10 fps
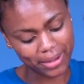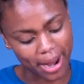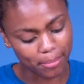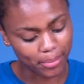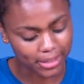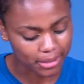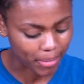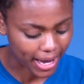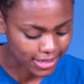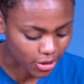but I pull it
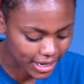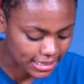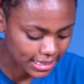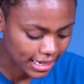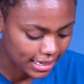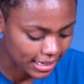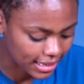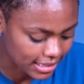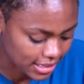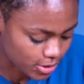back. So ideally,
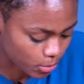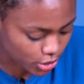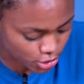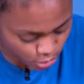this is what